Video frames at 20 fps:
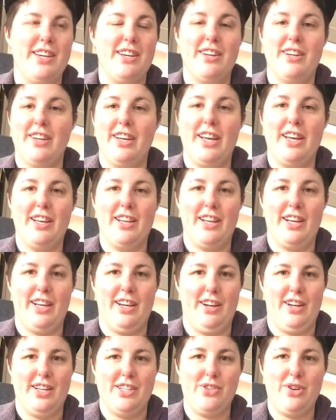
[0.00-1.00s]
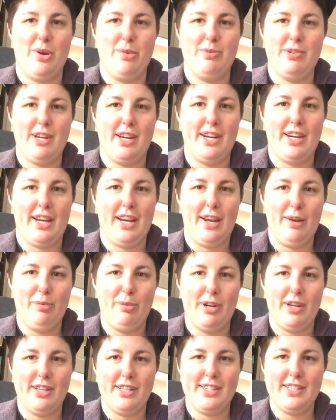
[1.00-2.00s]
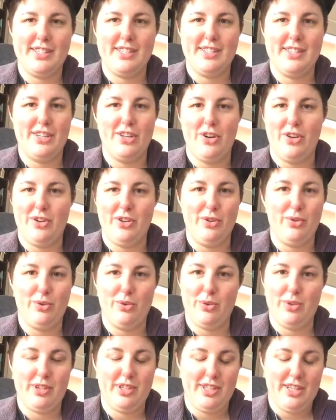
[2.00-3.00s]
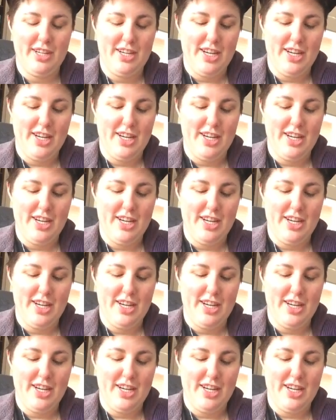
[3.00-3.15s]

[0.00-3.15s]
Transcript: going to get like an ice cream sundae, but it's not good.